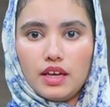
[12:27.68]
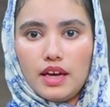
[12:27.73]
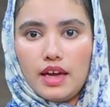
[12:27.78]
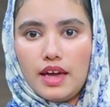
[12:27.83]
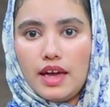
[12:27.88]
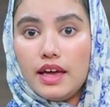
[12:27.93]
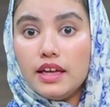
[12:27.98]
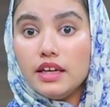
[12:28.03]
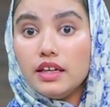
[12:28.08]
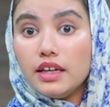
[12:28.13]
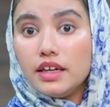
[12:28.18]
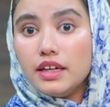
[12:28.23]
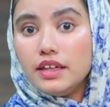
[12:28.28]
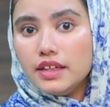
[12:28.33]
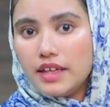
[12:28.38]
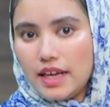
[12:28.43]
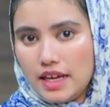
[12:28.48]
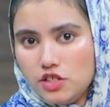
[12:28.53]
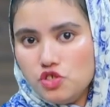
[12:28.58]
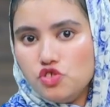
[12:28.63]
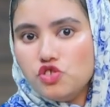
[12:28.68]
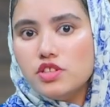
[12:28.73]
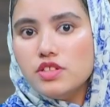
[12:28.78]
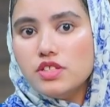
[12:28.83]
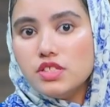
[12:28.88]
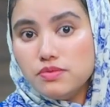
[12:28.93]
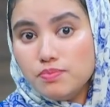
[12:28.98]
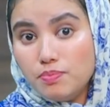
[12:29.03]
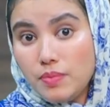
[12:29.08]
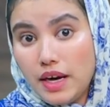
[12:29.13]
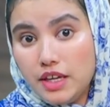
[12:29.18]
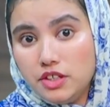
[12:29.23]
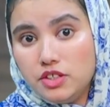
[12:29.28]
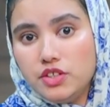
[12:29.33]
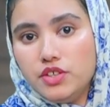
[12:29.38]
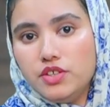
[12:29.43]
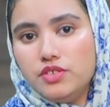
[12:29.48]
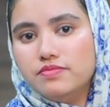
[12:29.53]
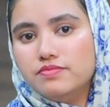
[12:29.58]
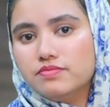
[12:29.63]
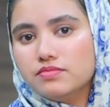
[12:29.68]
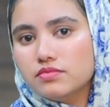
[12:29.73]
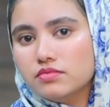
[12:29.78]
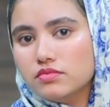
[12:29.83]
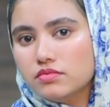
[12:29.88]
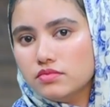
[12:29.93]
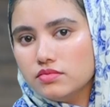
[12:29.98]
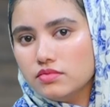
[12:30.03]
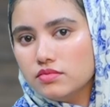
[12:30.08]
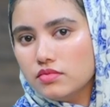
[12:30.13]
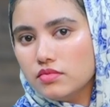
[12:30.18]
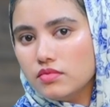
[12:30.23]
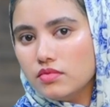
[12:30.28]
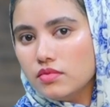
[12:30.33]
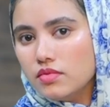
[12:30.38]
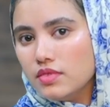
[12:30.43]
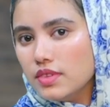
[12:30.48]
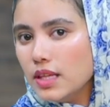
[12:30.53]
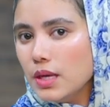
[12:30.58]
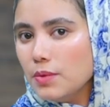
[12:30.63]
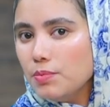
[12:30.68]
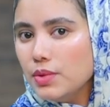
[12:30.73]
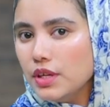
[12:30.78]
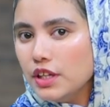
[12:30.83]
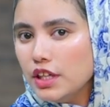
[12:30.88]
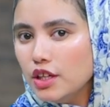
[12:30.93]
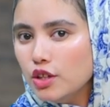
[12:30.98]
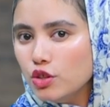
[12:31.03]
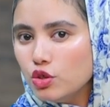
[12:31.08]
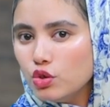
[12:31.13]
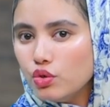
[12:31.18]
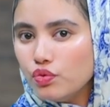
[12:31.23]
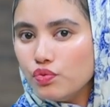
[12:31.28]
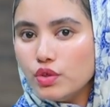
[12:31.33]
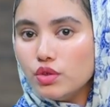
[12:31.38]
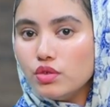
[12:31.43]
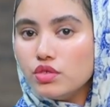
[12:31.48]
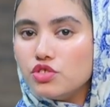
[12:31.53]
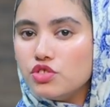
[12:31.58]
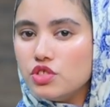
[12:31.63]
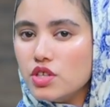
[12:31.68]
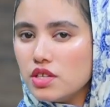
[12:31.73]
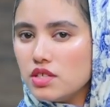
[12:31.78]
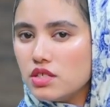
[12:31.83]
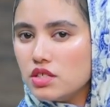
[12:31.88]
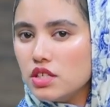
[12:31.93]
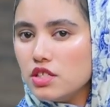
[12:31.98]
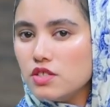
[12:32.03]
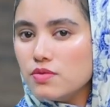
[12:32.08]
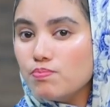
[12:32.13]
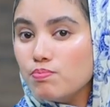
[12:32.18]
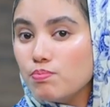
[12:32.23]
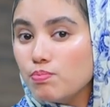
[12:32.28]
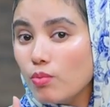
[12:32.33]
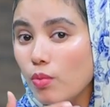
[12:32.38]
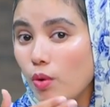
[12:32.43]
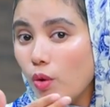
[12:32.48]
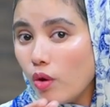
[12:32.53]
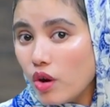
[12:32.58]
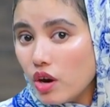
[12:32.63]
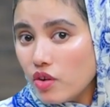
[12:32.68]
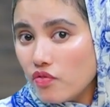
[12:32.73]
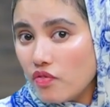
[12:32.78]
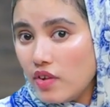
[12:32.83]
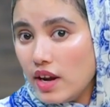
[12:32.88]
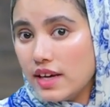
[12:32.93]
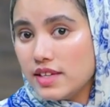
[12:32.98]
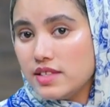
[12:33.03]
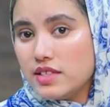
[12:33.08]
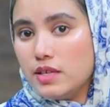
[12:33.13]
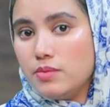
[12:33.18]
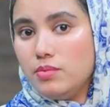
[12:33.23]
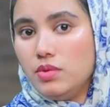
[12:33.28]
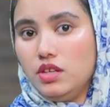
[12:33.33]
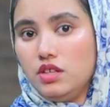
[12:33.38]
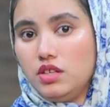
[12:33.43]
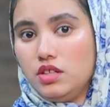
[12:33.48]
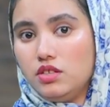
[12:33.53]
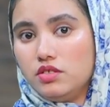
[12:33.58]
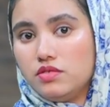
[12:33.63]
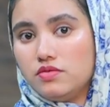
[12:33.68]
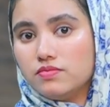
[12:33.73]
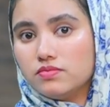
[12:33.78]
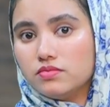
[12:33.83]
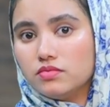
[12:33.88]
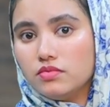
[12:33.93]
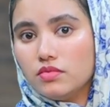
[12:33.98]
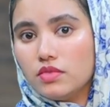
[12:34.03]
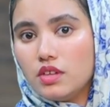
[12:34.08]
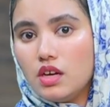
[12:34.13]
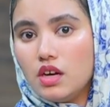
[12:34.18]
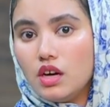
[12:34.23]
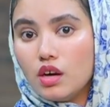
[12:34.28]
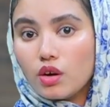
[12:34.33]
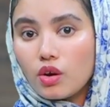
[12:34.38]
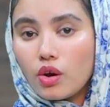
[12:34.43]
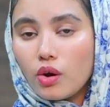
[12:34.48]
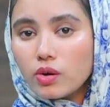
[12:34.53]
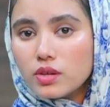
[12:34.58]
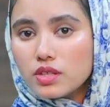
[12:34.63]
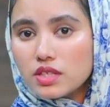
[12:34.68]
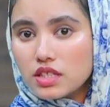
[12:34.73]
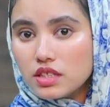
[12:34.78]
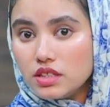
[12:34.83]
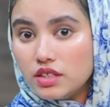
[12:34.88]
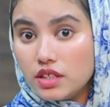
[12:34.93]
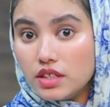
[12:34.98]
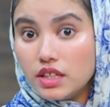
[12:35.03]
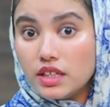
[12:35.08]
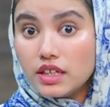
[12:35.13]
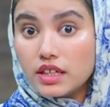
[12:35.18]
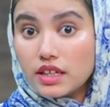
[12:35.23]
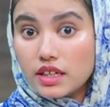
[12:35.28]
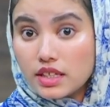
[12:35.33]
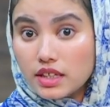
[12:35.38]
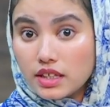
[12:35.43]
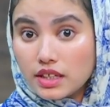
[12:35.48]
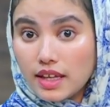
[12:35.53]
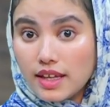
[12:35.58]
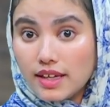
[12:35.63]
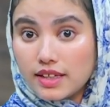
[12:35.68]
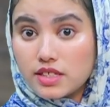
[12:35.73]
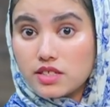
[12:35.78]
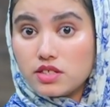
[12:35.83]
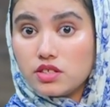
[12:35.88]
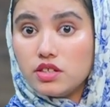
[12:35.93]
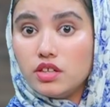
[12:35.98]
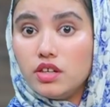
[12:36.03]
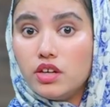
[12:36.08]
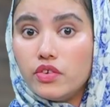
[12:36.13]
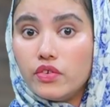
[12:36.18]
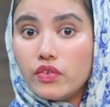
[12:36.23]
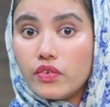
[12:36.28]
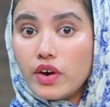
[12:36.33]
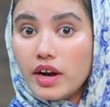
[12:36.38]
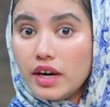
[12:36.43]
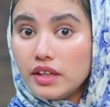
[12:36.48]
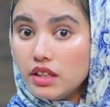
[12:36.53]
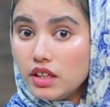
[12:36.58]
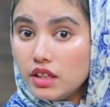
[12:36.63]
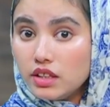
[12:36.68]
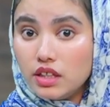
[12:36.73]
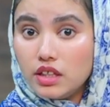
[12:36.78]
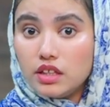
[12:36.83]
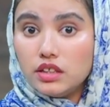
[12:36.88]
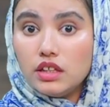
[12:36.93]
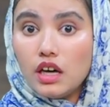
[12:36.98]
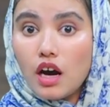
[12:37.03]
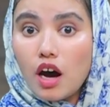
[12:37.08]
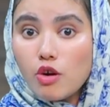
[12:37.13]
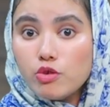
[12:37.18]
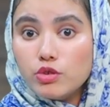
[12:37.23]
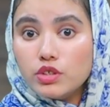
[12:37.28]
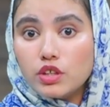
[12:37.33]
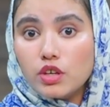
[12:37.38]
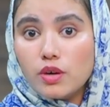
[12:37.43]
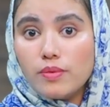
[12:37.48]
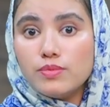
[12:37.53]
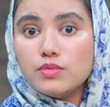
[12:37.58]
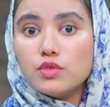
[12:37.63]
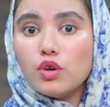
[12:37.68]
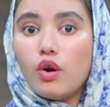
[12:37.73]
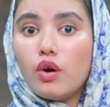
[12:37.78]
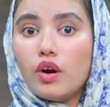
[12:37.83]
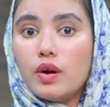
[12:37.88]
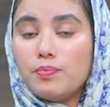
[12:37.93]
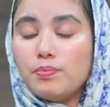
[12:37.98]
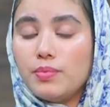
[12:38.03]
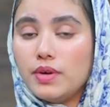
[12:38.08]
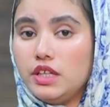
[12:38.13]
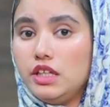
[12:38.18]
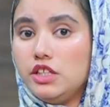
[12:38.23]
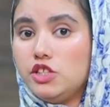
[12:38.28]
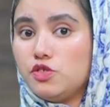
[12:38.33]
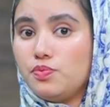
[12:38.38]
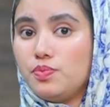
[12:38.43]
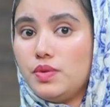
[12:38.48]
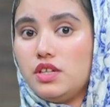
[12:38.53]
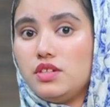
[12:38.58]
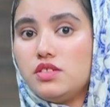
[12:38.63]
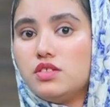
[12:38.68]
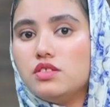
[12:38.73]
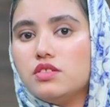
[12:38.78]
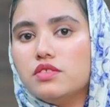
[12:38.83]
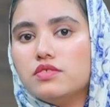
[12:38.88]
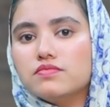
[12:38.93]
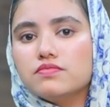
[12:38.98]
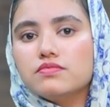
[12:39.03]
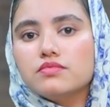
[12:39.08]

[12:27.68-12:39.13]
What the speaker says: and intentions matter. They begin to view justice more flexibly, considering context rather than outcomes or punishments.